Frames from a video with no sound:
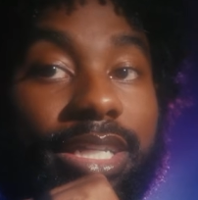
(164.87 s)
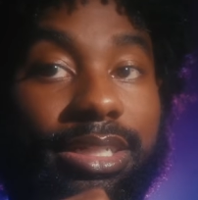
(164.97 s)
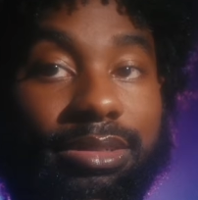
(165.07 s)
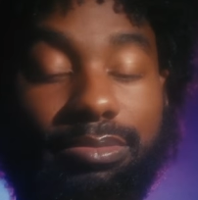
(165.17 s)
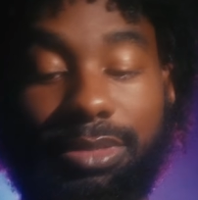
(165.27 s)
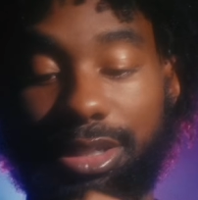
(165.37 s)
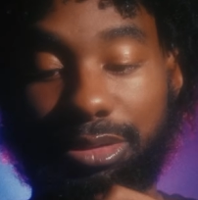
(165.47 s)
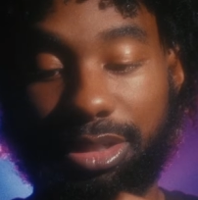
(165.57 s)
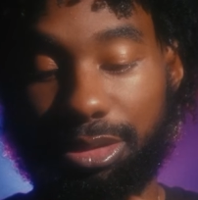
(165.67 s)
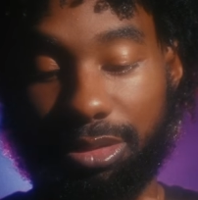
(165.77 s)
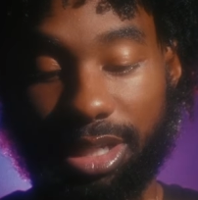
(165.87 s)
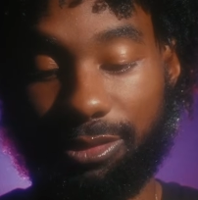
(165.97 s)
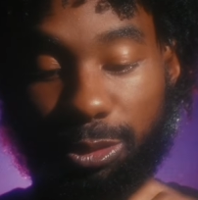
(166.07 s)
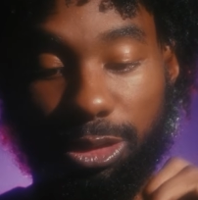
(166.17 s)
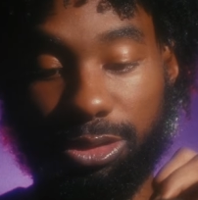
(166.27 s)
it, but you can do that
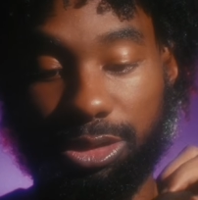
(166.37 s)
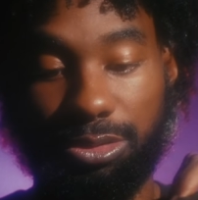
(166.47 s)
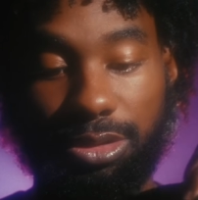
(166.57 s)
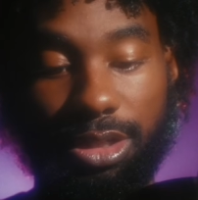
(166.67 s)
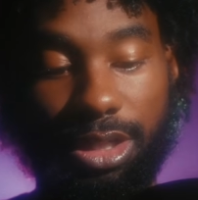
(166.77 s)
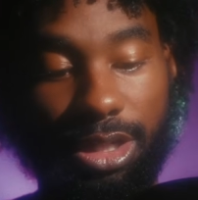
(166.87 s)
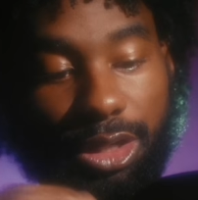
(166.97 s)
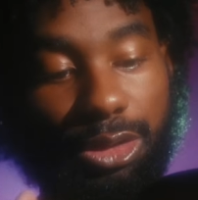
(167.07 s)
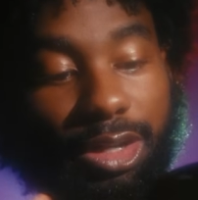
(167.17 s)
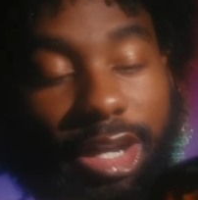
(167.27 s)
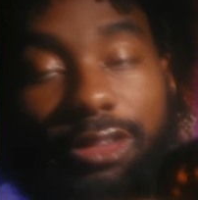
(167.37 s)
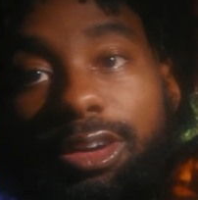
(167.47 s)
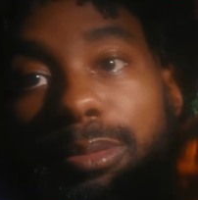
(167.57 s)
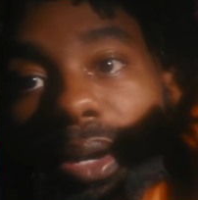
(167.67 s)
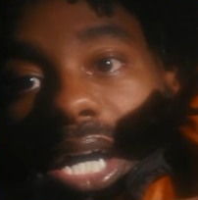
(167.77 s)
if you want to. You have
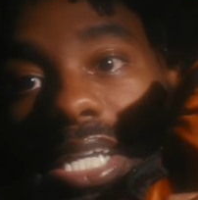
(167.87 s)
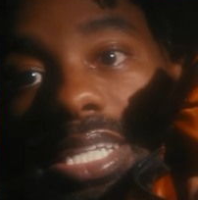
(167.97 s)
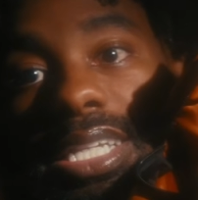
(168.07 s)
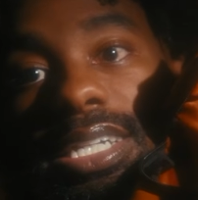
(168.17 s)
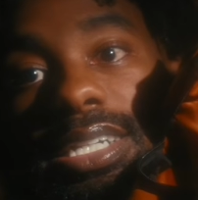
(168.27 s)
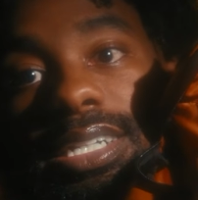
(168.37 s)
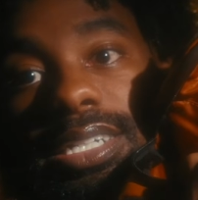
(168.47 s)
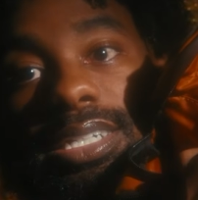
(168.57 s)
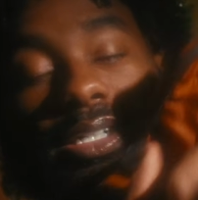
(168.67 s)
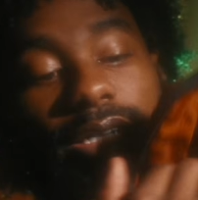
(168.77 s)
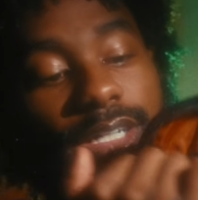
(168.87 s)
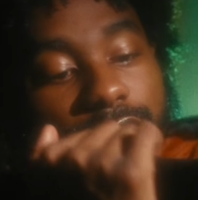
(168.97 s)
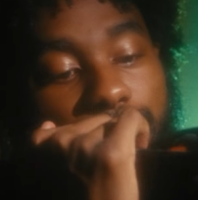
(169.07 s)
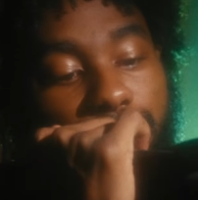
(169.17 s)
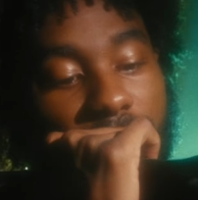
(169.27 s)
a pocket here.
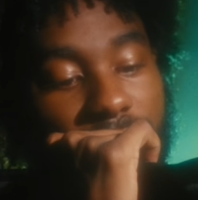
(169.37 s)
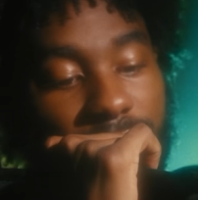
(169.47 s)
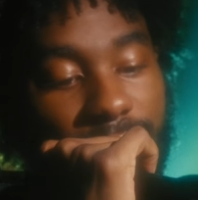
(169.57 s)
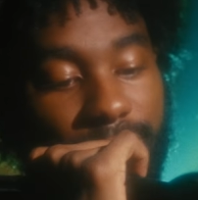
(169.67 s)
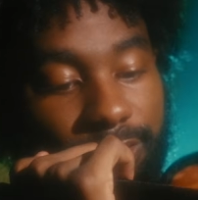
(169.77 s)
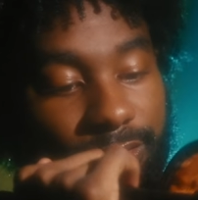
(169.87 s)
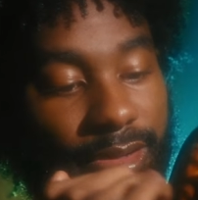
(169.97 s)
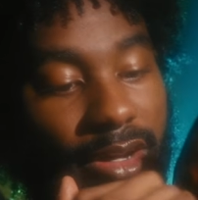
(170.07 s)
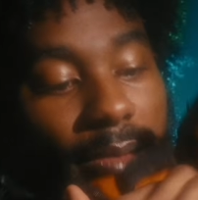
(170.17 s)
You have a